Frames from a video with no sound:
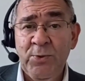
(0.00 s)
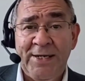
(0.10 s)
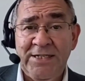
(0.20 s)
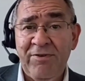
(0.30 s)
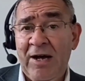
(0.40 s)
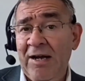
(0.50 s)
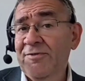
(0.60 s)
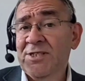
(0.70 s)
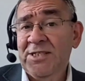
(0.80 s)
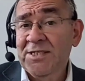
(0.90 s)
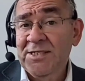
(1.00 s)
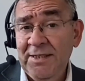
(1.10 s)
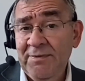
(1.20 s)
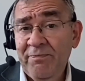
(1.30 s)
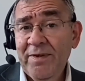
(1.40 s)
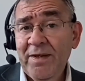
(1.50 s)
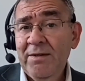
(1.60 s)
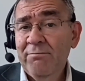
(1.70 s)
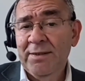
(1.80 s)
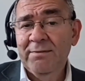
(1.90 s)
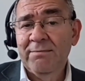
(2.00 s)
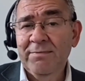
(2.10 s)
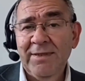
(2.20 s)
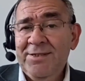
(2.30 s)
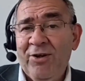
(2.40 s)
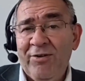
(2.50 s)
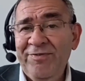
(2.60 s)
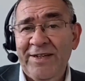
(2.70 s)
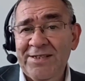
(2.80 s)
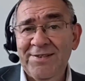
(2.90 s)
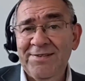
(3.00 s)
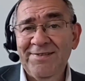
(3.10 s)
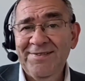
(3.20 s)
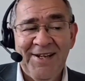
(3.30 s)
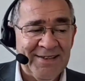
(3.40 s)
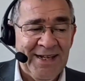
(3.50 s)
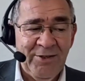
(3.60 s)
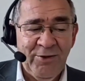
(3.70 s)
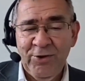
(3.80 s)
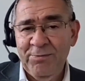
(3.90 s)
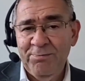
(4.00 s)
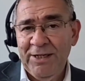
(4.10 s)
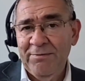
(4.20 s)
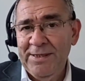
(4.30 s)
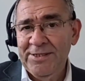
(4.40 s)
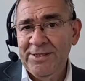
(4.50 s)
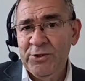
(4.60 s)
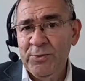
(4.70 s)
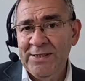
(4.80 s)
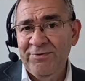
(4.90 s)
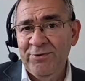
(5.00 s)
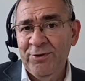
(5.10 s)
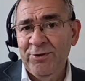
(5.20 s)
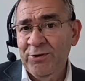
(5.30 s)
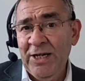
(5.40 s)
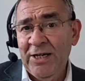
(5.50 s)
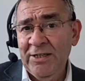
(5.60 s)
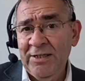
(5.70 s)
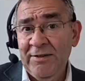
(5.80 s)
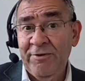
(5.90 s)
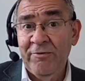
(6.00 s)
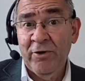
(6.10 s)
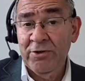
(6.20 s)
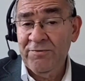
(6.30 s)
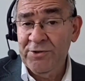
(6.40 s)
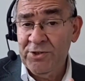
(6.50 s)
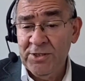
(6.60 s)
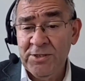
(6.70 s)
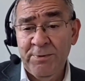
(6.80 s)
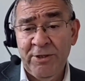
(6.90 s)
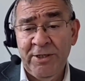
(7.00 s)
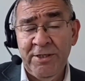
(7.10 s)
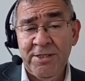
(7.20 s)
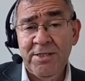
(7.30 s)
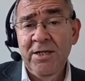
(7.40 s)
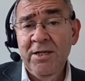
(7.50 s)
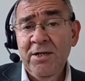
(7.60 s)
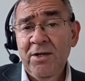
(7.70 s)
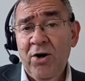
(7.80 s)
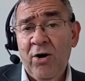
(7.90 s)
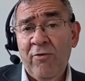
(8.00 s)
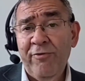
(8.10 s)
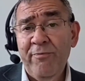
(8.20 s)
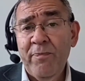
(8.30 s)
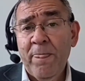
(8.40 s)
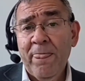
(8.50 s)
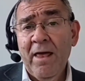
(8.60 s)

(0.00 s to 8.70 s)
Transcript: 25 to 60. It's not fixed like that. You could be admitted at 24 or younger if you've got sufficient experience of